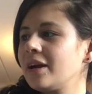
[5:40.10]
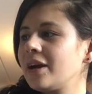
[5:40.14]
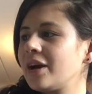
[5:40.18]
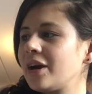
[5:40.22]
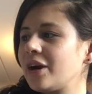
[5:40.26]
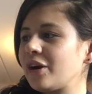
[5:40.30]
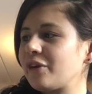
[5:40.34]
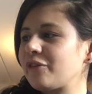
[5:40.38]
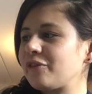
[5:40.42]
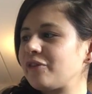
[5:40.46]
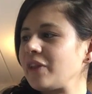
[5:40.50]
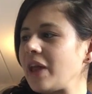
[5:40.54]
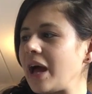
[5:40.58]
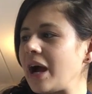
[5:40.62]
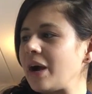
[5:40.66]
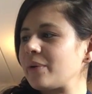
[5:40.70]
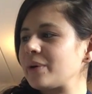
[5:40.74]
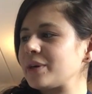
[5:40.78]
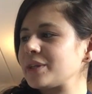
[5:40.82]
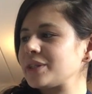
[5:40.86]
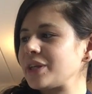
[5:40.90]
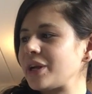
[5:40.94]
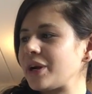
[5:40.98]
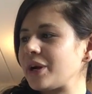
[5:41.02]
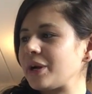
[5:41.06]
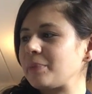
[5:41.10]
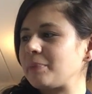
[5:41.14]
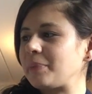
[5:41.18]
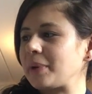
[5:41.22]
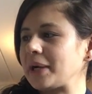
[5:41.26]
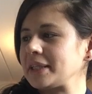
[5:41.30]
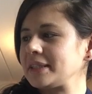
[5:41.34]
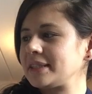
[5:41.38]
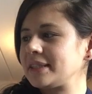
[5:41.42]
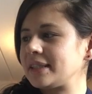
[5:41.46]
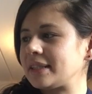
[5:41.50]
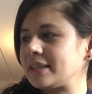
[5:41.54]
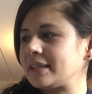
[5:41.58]
Her flowers are
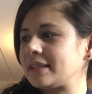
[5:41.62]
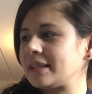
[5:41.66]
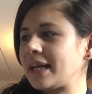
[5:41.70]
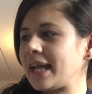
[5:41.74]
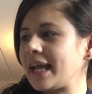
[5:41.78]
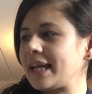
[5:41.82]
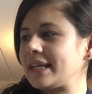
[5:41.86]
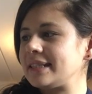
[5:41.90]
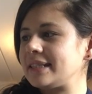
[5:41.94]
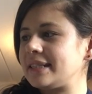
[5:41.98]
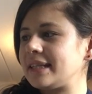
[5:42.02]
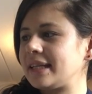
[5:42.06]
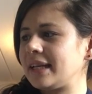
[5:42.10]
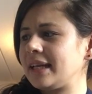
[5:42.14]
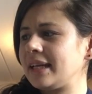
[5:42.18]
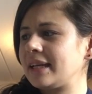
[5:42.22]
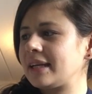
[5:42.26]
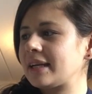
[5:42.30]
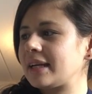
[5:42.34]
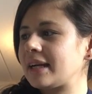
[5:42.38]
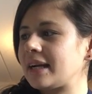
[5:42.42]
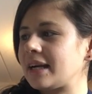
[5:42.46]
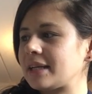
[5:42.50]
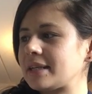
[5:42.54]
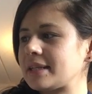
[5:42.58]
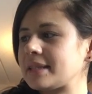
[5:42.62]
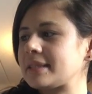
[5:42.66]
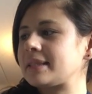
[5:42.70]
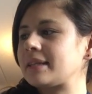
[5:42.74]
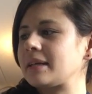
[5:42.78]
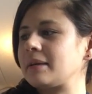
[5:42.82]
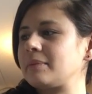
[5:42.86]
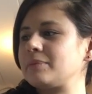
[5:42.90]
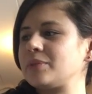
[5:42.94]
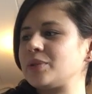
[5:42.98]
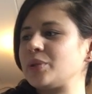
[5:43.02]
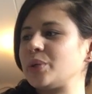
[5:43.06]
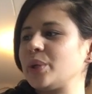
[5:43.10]
abundant, and Zinnia cuts
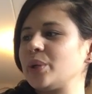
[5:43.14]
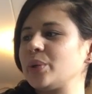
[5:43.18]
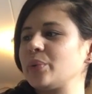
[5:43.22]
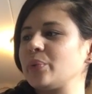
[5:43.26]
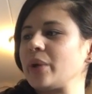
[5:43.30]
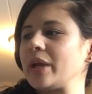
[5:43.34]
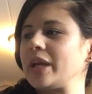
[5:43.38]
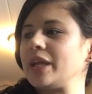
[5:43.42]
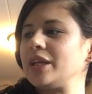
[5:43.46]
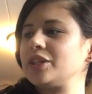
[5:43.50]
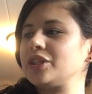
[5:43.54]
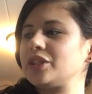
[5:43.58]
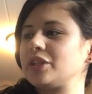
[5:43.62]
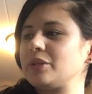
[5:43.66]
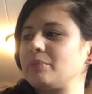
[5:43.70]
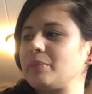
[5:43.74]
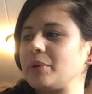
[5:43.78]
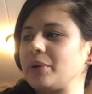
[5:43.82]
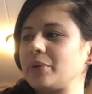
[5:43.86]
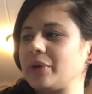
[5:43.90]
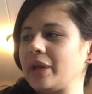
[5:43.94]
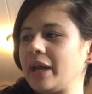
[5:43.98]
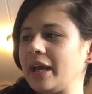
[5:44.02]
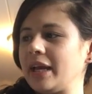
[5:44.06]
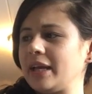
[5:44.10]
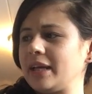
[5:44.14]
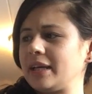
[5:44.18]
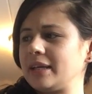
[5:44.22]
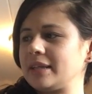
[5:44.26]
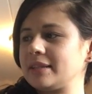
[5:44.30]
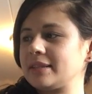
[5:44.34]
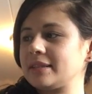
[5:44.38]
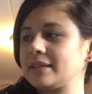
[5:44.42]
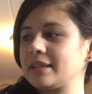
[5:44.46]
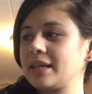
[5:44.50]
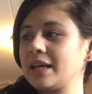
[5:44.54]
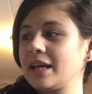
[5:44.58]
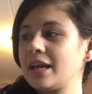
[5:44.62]
some to arrange in
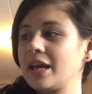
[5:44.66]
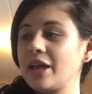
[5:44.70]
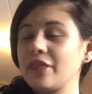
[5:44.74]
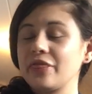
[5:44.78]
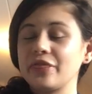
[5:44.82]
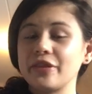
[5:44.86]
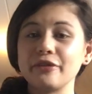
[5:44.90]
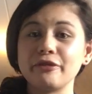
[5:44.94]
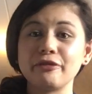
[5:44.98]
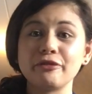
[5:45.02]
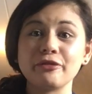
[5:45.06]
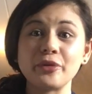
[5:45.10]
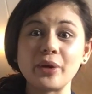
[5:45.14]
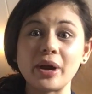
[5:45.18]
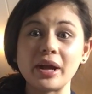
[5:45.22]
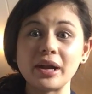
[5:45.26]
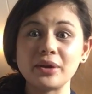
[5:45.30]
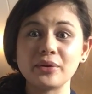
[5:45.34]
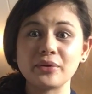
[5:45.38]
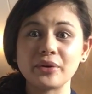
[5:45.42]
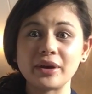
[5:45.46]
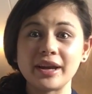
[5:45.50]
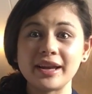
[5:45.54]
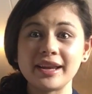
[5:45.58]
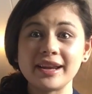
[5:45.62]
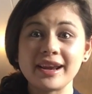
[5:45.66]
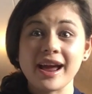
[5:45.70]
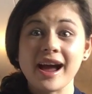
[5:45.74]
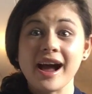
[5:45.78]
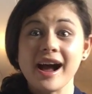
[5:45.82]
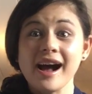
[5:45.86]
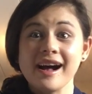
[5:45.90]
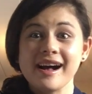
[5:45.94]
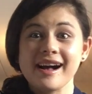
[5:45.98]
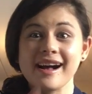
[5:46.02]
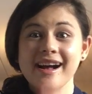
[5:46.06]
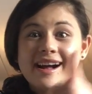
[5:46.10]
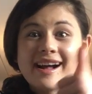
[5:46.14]
bouquets. The fragrant,
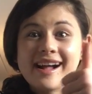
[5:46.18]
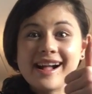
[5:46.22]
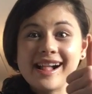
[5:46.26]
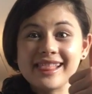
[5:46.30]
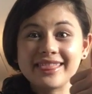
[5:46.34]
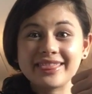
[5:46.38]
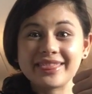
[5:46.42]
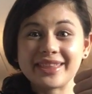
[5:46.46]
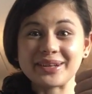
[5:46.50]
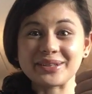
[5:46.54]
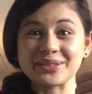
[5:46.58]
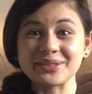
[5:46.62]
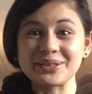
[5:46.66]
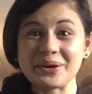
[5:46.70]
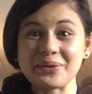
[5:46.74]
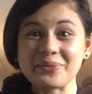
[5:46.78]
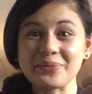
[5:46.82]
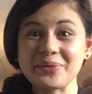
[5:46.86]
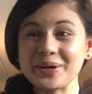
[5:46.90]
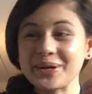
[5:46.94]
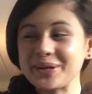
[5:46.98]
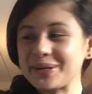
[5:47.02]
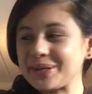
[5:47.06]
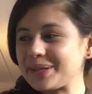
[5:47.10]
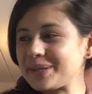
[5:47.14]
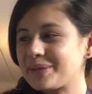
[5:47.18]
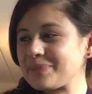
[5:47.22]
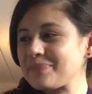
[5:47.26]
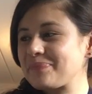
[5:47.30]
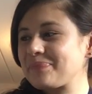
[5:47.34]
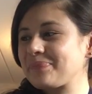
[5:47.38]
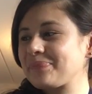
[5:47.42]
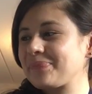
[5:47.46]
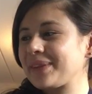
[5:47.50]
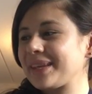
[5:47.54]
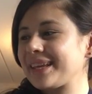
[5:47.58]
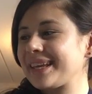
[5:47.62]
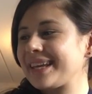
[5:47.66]
there's our word,
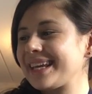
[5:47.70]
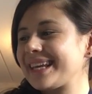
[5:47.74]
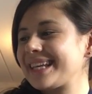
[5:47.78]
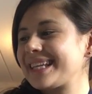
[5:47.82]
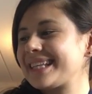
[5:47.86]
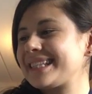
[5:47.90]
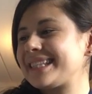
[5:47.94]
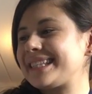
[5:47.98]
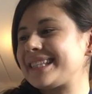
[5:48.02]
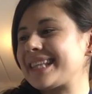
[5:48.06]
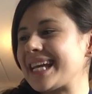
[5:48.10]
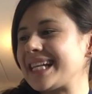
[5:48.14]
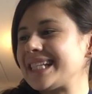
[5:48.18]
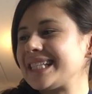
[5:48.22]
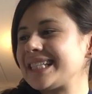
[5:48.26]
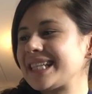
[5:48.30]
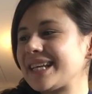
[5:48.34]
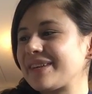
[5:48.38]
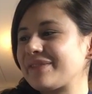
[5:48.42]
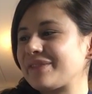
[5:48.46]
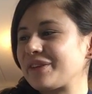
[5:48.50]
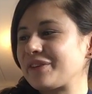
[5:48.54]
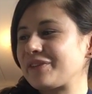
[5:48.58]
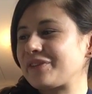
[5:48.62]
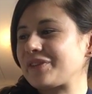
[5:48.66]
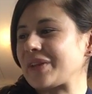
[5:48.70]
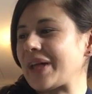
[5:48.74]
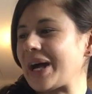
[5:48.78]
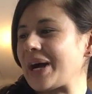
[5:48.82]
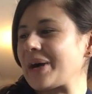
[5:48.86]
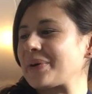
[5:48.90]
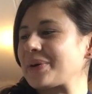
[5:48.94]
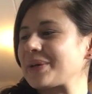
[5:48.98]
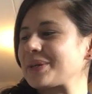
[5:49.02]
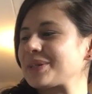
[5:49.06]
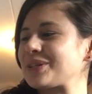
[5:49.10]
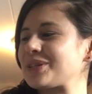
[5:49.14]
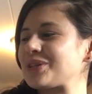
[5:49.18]
scents of the
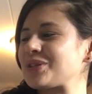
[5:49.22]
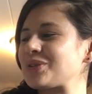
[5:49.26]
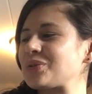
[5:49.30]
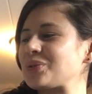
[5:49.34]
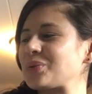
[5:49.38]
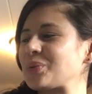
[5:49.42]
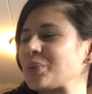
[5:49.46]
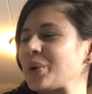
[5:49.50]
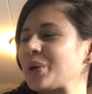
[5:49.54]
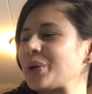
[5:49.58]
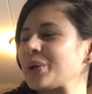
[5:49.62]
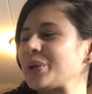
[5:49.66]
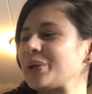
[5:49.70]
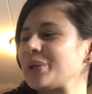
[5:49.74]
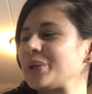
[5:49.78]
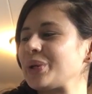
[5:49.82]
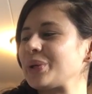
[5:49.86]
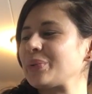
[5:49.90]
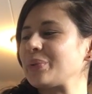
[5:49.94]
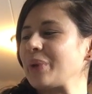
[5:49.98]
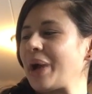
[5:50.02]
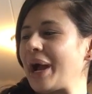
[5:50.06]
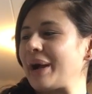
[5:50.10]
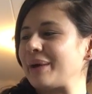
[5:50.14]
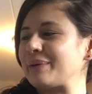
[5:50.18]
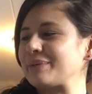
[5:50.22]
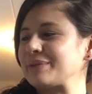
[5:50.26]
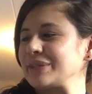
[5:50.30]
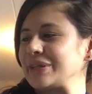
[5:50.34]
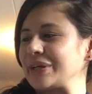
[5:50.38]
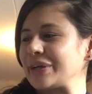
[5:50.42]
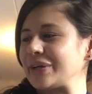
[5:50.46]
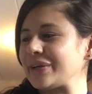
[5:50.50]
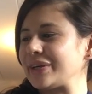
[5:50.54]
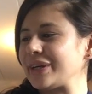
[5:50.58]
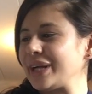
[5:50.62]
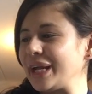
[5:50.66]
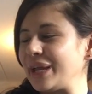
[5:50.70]
flowers swirl around
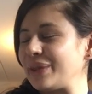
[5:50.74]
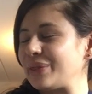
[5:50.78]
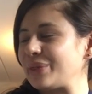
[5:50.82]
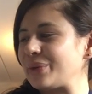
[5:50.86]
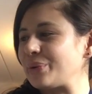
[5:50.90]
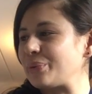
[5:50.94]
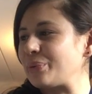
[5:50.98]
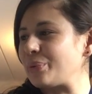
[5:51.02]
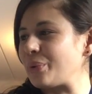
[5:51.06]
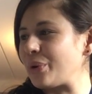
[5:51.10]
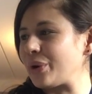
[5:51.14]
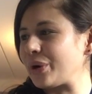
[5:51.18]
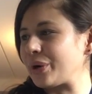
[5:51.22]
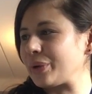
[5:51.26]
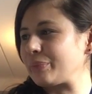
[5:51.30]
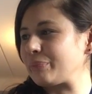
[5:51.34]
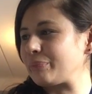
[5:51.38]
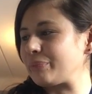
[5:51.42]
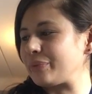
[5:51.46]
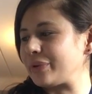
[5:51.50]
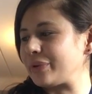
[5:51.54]
her in the warm